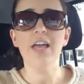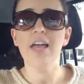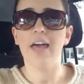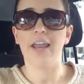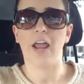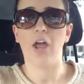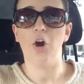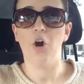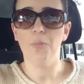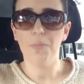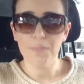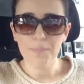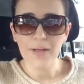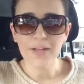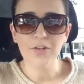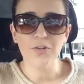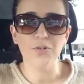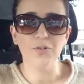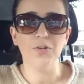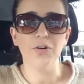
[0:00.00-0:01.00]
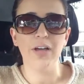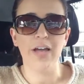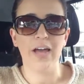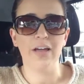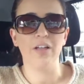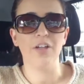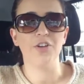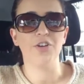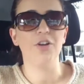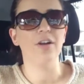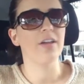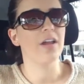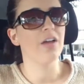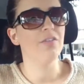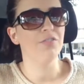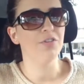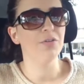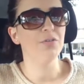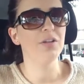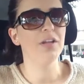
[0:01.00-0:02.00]
And I opened my Google Calendar and
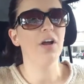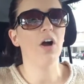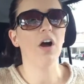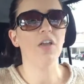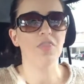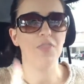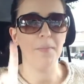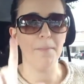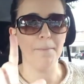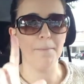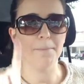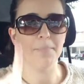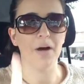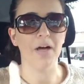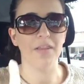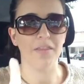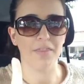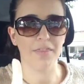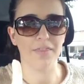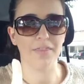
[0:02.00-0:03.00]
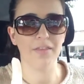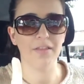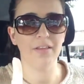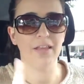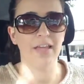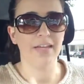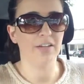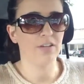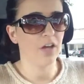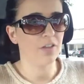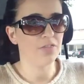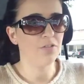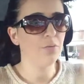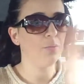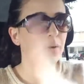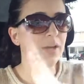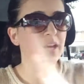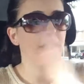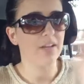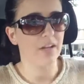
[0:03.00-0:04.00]
I viewed it on the month, like not the
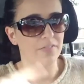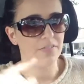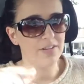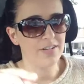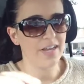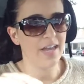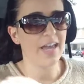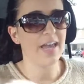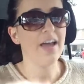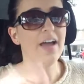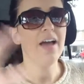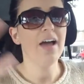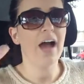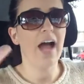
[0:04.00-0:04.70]
week, not the day.